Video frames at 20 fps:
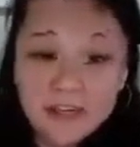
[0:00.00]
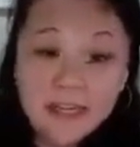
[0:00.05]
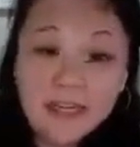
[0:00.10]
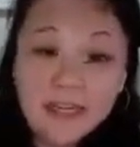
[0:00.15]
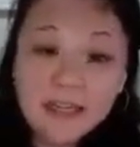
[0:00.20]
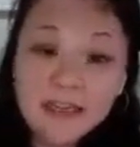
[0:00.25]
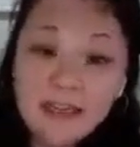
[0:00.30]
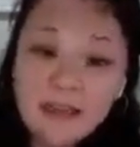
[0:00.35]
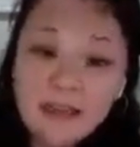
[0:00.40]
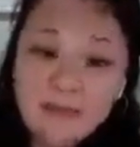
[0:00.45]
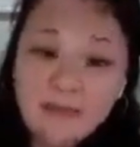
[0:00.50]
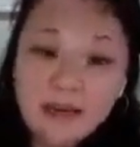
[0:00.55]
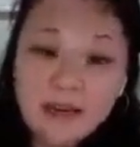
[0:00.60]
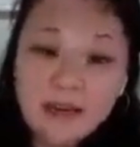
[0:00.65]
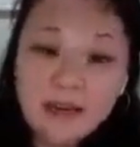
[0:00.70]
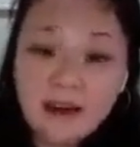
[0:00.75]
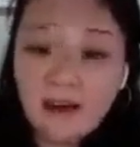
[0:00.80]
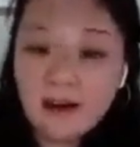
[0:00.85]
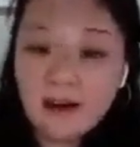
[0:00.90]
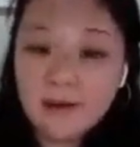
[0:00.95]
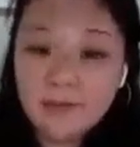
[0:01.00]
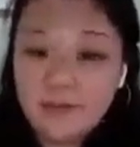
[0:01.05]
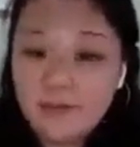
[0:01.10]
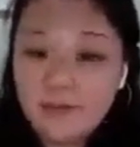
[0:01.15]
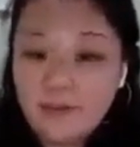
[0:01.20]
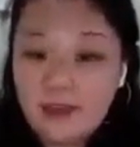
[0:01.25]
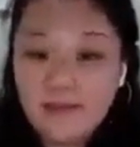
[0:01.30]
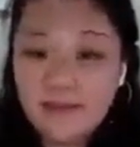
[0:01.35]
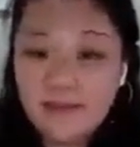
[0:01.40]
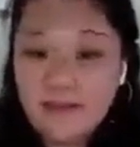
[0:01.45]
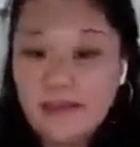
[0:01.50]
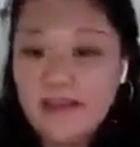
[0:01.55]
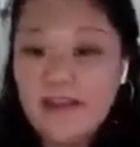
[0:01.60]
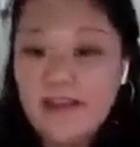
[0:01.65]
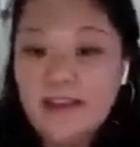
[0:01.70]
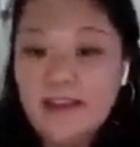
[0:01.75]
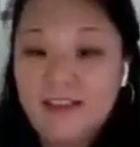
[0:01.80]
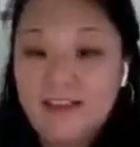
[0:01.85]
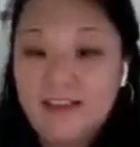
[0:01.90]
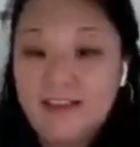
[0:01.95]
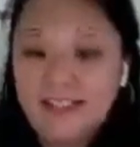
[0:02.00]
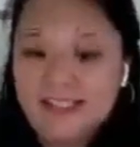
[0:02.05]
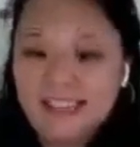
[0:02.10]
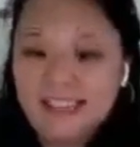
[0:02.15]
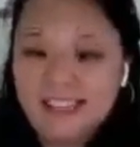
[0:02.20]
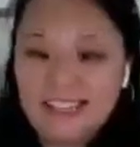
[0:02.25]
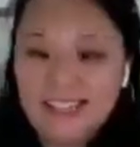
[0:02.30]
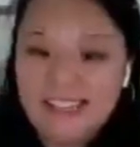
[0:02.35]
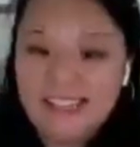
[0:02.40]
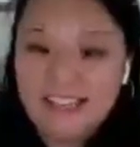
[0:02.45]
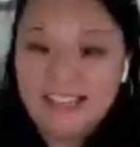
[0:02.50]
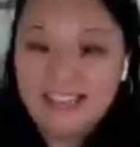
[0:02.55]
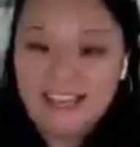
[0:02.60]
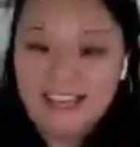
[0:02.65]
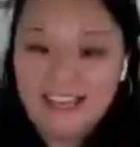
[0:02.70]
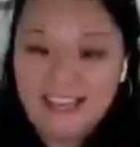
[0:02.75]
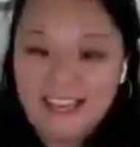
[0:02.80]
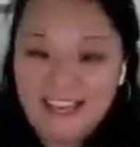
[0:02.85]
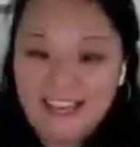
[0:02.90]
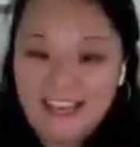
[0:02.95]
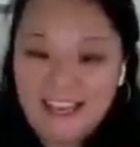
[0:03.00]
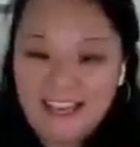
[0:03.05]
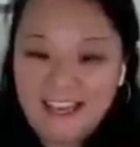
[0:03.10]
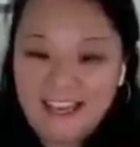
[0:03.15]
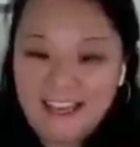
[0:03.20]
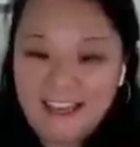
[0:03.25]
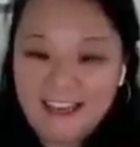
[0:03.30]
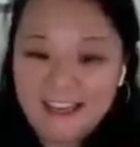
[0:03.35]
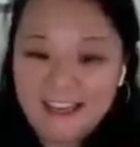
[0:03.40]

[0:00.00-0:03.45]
And here, the eccentrically macabre family.